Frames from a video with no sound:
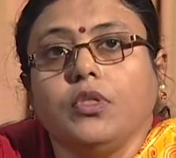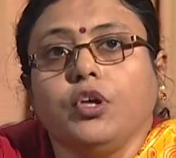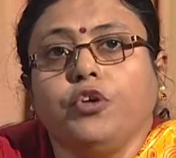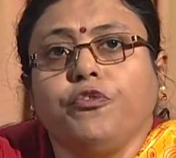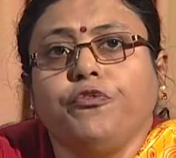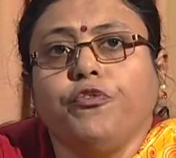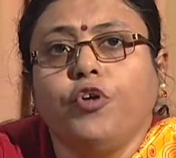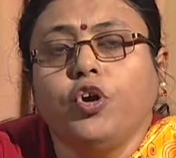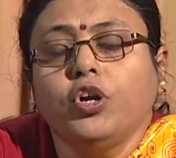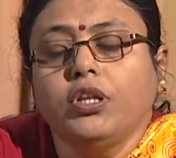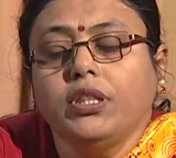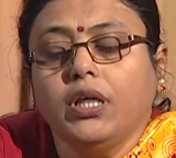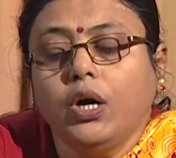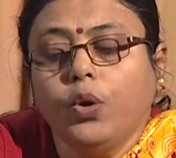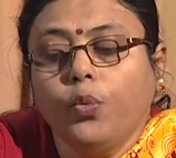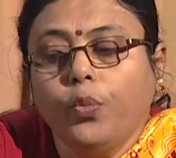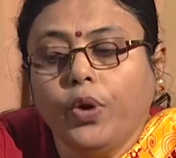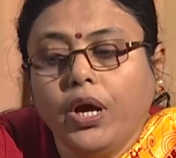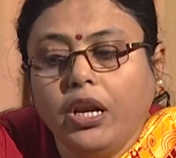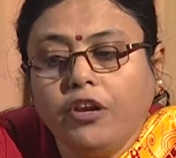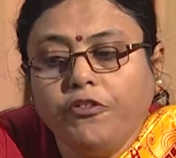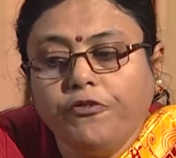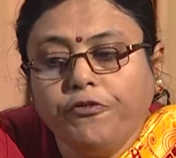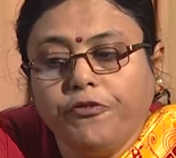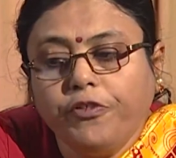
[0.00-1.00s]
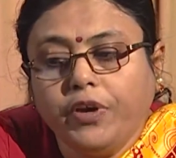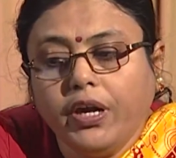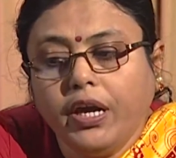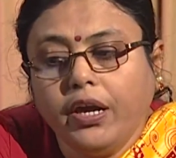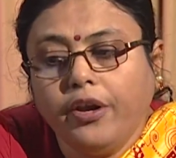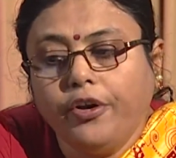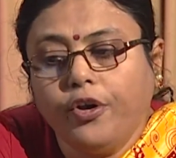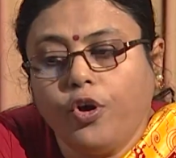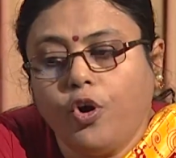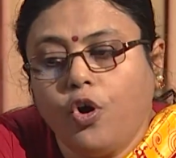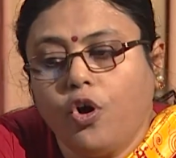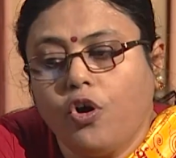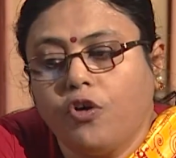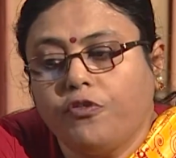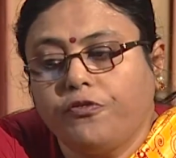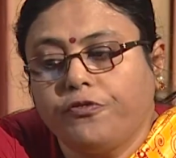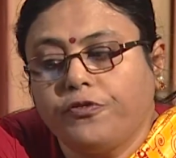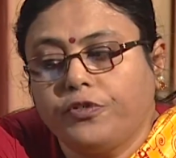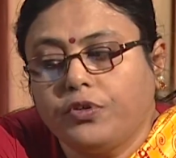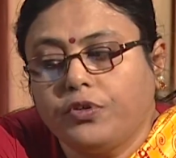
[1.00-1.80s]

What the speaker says: for the welfare of